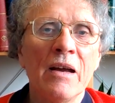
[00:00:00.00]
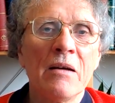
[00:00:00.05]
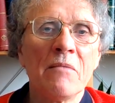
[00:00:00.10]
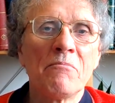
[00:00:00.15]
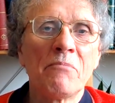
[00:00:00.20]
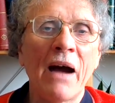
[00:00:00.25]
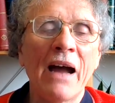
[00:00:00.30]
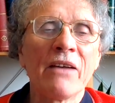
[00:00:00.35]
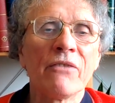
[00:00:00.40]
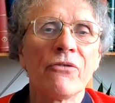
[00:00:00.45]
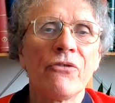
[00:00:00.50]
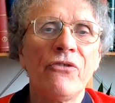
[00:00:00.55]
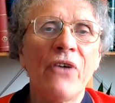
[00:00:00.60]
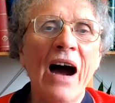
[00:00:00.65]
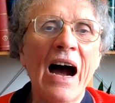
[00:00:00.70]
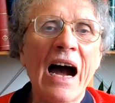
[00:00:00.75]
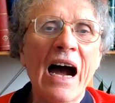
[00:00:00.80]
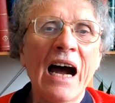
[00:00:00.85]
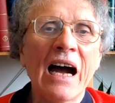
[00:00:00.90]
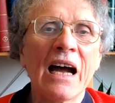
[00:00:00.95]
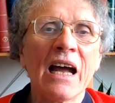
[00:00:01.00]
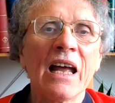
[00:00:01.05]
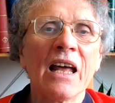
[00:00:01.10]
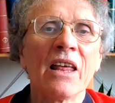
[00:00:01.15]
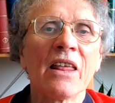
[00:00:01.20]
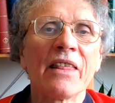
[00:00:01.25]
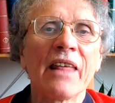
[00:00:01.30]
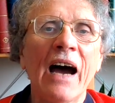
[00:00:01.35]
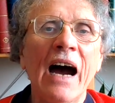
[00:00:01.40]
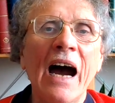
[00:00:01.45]
By far
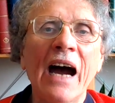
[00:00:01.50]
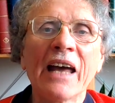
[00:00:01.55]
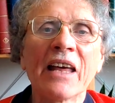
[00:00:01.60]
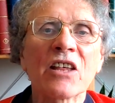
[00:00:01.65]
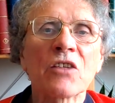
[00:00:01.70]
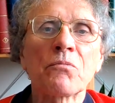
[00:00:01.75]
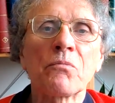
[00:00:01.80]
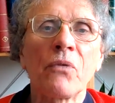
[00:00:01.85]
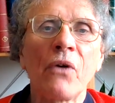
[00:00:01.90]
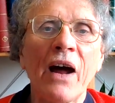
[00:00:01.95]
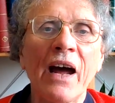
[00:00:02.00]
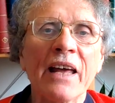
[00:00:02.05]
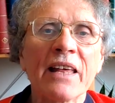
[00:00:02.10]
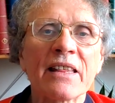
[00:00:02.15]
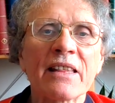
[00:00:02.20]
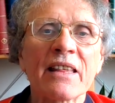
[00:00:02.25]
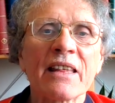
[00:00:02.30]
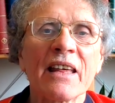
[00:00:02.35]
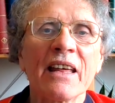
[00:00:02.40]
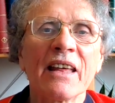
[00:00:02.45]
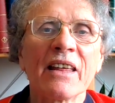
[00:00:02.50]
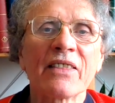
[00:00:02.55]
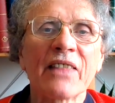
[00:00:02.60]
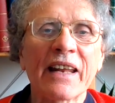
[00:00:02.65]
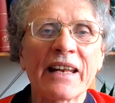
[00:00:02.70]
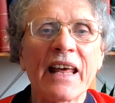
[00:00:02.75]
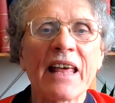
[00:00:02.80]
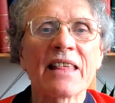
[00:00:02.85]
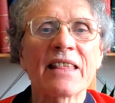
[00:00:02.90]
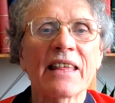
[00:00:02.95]
the highest price that
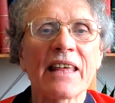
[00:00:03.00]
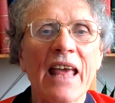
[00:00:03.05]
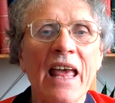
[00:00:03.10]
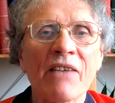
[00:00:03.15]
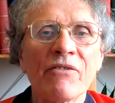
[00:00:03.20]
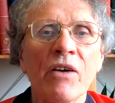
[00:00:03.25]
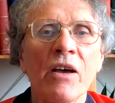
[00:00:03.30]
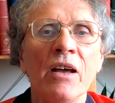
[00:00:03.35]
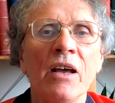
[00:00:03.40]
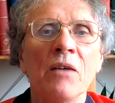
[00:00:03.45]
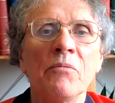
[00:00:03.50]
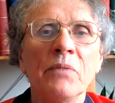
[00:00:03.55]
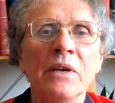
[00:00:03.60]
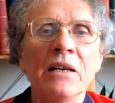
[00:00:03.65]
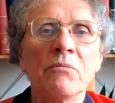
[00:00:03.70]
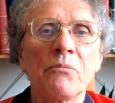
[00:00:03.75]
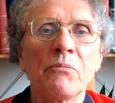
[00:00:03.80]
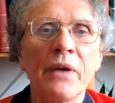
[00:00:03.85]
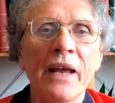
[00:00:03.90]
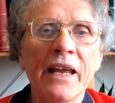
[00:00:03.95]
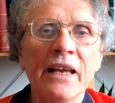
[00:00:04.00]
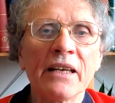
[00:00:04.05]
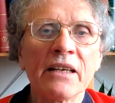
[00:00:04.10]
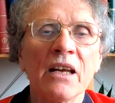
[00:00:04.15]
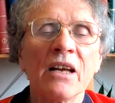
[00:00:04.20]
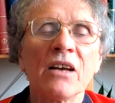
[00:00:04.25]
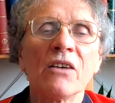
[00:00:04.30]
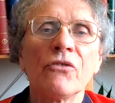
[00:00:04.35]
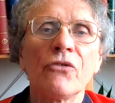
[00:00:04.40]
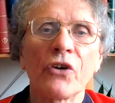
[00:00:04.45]
has ever been paid
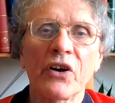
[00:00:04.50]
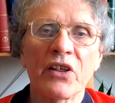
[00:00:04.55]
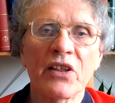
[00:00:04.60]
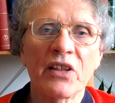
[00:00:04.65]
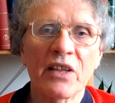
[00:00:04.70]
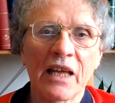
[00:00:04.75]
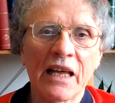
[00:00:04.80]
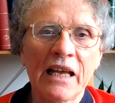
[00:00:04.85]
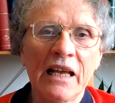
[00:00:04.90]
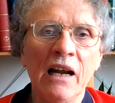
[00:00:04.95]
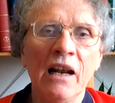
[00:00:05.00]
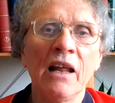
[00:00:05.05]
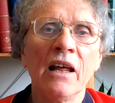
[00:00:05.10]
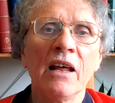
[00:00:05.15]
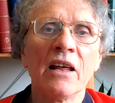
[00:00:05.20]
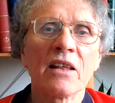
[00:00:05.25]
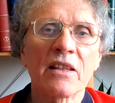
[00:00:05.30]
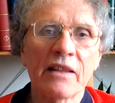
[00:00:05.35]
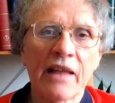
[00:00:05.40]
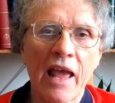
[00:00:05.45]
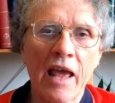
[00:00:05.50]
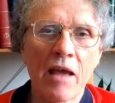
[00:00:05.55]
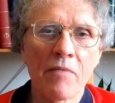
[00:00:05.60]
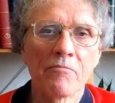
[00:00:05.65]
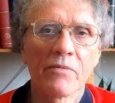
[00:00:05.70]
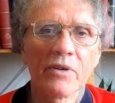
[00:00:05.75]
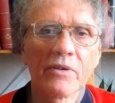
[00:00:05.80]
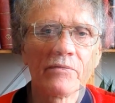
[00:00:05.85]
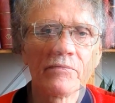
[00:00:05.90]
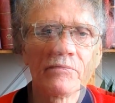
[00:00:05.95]
for a single
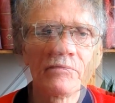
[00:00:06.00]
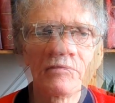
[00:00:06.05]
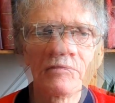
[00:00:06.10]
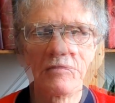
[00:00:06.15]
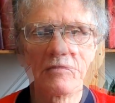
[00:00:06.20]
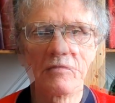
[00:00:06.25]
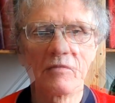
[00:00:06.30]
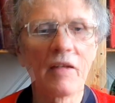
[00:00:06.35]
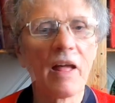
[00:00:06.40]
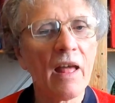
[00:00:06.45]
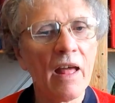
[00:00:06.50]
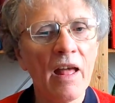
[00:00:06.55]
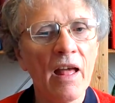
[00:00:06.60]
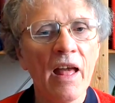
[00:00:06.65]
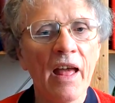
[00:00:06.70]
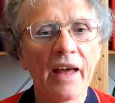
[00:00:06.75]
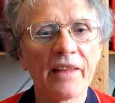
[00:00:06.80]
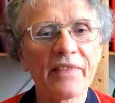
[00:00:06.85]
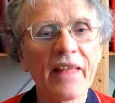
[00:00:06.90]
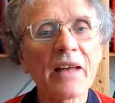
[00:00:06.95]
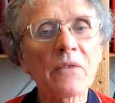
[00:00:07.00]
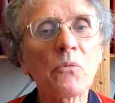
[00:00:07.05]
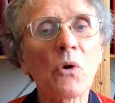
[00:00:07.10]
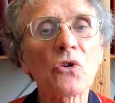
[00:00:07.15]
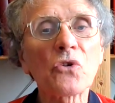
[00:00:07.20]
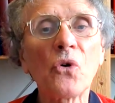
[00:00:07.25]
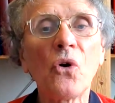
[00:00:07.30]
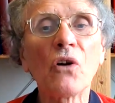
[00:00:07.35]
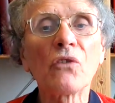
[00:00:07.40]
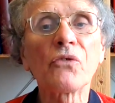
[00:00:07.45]
stamp. And that
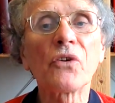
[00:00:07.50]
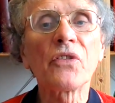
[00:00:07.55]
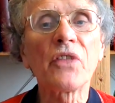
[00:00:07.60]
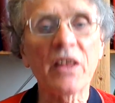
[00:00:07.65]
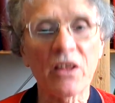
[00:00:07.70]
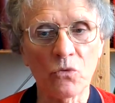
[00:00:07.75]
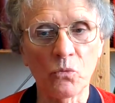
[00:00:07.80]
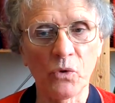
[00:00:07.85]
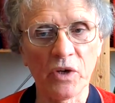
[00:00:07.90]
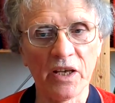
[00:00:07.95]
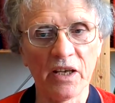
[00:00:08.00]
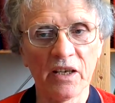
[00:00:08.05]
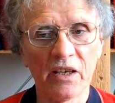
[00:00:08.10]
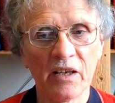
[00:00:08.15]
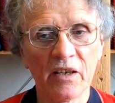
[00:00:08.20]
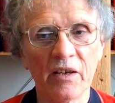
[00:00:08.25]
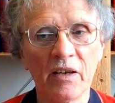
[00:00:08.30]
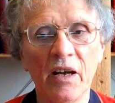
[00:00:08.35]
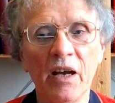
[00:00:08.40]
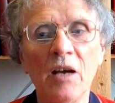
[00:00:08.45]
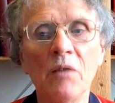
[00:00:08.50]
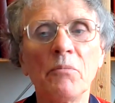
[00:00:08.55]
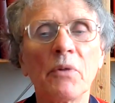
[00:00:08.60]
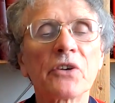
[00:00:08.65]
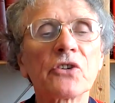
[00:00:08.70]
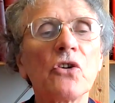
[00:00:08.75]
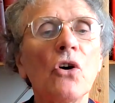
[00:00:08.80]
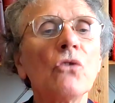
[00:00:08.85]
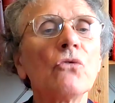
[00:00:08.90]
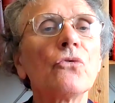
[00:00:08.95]
was all for this week,
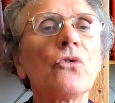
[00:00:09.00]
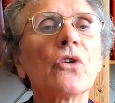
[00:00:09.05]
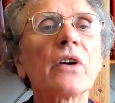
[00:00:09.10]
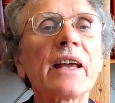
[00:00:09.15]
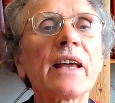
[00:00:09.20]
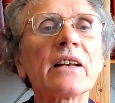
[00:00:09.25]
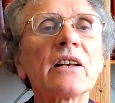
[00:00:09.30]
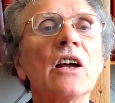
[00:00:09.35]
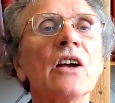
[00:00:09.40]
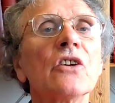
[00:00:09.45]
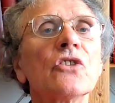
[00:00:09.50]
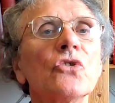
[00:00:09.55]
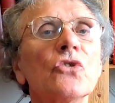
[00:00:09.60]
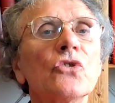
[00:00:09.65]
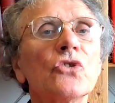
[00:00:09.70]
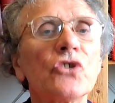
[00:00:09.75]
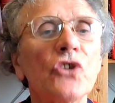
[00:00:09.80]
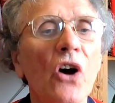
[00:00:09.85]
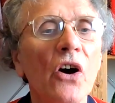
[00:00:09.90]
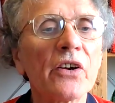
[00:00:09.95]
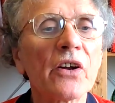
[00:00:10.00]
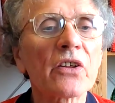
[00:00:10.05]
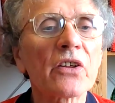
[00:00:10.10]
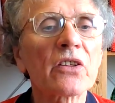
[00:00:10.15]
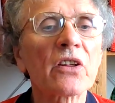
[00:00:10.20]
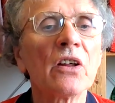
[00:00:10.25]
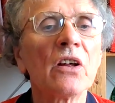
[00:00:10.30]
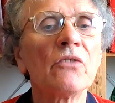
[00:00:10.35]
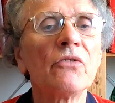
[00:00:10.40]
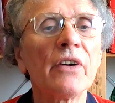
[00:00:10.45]
but don't forget to join
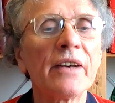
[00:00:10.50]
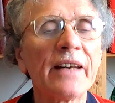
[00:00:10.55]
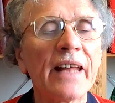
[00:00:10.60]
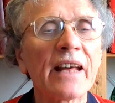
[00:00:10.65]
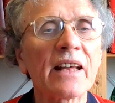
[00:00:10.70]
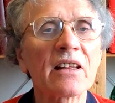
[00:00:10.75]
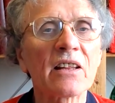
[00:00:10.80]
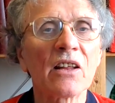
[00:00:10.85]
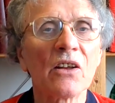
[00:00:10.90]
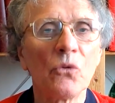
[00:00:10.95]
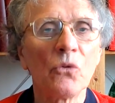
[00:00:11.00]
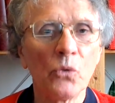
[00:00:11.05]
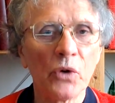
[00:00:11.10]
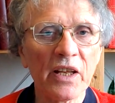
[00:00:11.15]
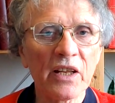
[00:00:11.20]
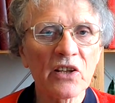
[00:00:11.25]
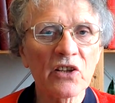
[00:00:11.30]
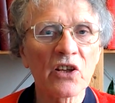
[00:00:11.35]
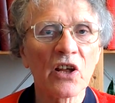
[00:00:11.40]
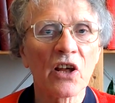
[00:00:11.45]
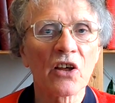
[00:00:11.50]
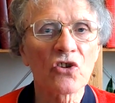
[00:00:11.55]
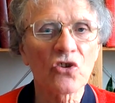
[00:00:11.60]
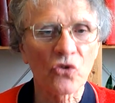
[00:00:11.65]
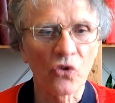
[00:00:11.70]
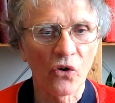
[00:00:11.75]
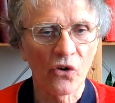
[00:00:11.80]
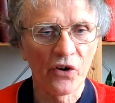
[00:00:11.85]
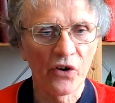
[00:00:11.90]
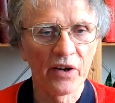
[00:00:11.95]
us for next week's
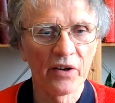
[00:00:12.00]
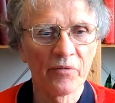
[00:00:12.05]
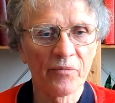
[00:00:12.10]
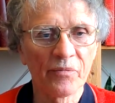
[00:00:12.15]
story.